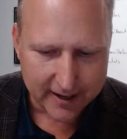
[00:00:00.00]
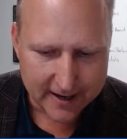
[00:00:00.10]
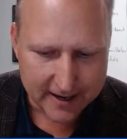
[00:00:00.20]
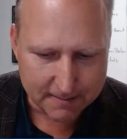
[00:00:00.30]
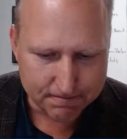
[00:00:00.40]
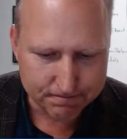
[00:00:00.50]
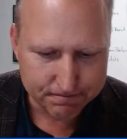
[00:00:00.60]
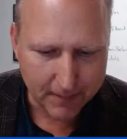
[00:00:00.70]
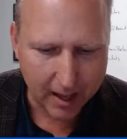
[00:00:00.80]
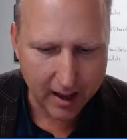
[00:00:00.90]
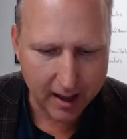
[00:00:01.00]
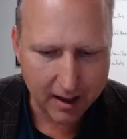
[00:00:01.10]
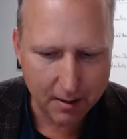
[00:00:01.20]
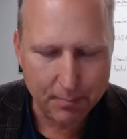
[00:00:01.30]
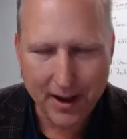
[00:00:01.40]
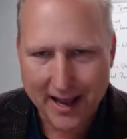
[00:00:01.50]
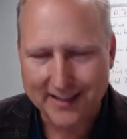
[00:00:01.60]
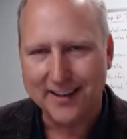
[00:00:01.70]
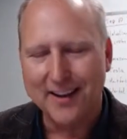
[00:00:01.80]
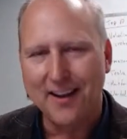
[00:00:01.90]

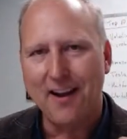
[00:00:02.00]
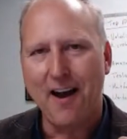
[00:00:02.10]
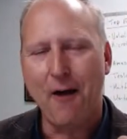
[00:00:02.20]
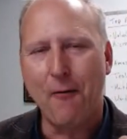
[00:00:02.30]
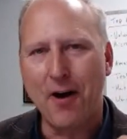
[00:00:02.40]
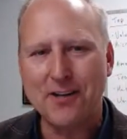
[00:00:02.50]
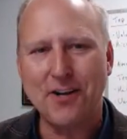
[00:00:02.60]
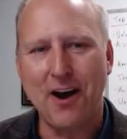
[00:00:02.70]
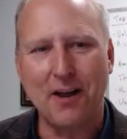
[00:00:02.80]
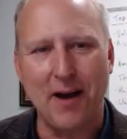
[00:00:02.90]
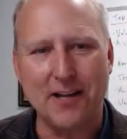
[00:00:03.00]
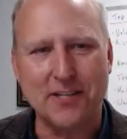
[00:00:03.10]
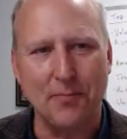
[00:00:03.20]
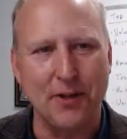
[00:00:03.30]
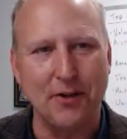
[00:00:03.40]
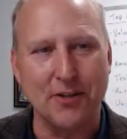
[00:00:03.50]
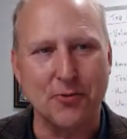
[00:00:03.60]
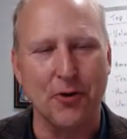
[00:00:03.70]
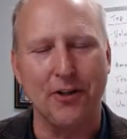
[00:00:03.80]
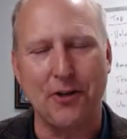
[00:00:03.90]
But I want to talk about something
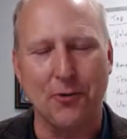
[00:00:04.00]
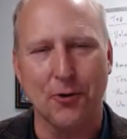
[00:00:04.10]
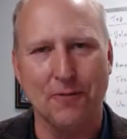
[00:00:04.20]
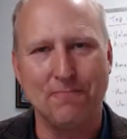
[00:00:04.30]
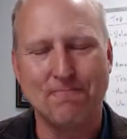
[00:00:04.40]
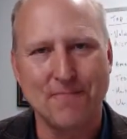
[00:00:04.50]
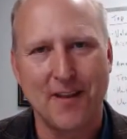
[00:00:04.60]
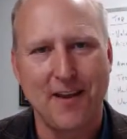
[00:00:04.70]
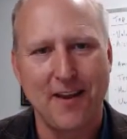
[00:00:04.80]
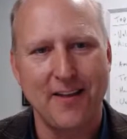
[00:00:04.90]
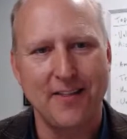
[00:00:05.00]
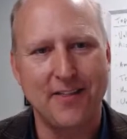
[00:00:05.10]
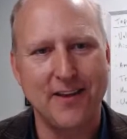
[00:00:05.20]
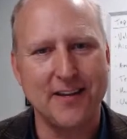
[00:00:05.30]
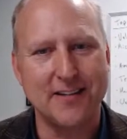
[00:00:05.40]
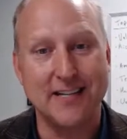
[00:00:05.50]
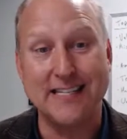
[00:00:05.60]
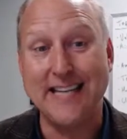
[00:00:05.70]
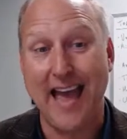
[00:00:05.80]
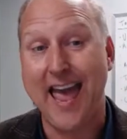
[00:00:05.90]
that's really cool.
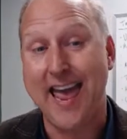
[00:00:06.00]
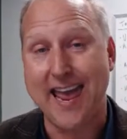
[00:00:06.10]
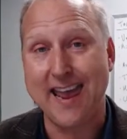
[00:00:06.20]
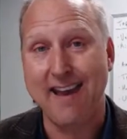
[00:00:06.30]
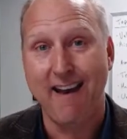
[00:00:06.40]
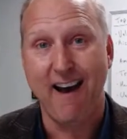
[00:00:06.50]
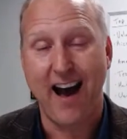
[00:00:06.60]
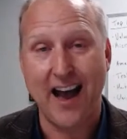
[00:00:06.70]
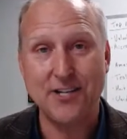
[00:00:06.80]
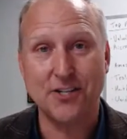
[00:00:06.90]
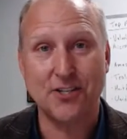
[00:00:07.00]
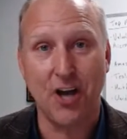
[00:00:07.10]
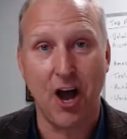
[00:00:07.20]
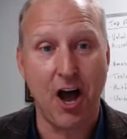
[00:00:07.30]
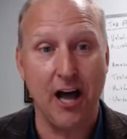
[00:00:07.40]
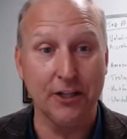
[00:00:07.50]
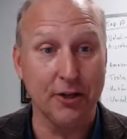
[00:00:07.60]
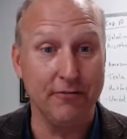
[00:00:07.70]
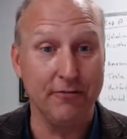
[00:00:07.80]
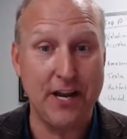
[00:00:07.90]
Today, I just saw a
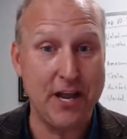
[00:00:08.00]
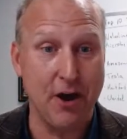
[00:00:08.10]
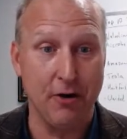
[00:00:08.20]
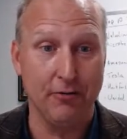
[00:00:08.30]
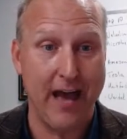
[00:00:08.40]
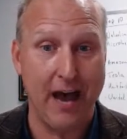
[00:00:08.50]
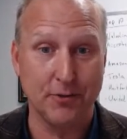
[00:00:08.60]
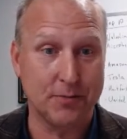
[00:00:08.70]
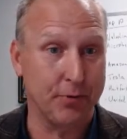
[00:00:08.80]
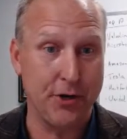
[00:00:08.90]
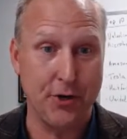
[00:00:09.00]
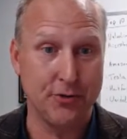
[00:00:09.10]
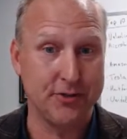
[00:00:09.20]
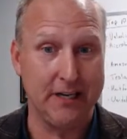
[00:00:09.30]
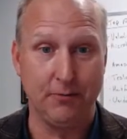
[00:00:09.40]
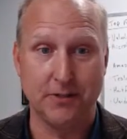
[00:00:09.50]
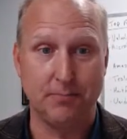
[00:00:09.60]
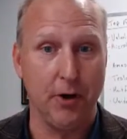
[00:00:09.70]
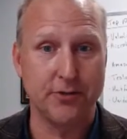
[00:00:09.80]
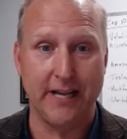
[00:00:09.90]
little video that was produced and it was
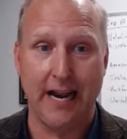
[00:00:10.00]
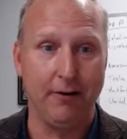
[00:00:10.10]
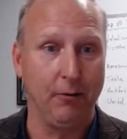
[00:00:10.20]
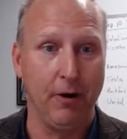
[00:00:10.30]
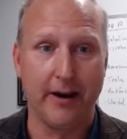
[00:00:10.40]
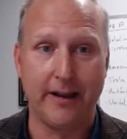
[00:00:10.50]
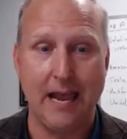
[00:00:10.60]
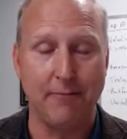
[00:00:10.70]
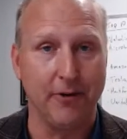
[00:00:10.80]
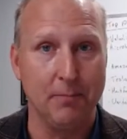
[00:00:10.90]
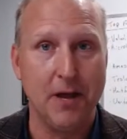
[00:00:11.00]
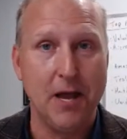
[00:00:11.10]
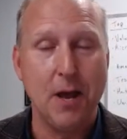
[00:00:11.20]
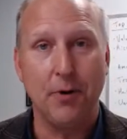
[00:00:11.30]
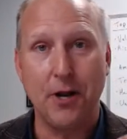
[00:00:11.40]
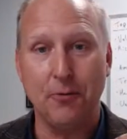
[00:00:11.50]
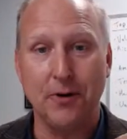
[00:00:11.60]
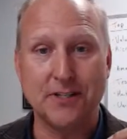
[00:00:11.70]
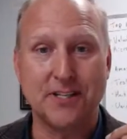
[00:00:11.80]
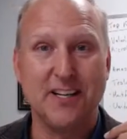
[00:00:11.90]
posted. I don't know where it came from, but it
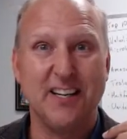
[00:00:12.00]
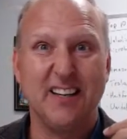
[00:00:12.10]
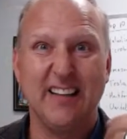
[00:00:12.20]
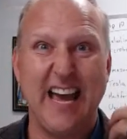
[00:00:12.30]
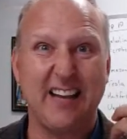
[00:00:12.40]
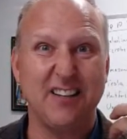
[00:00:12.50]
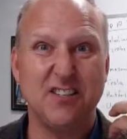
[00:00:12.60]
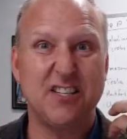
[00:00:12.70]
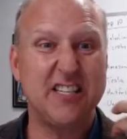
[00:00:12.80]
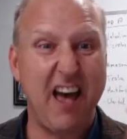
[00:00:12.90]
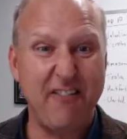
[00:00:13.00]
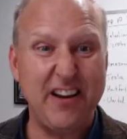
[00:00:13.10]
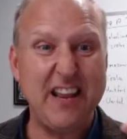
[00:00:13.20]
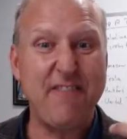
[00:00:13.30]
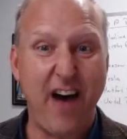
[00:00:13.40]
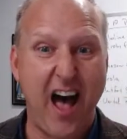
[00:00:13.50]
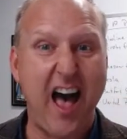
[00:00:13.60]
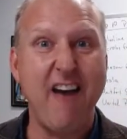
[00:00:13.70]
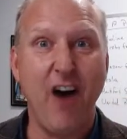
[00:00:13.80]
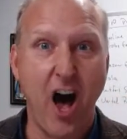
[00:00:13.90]
was like
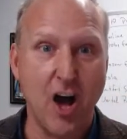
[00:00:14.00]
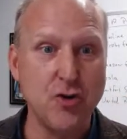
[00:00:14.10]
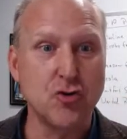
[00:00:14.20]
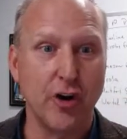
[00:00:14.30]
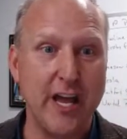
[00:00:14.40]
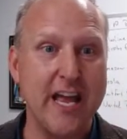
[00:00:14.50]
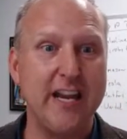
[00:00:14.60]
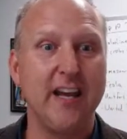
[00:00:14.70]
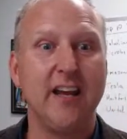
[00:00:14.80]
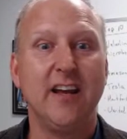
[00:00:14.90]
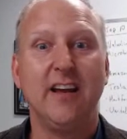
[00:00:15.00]
7,500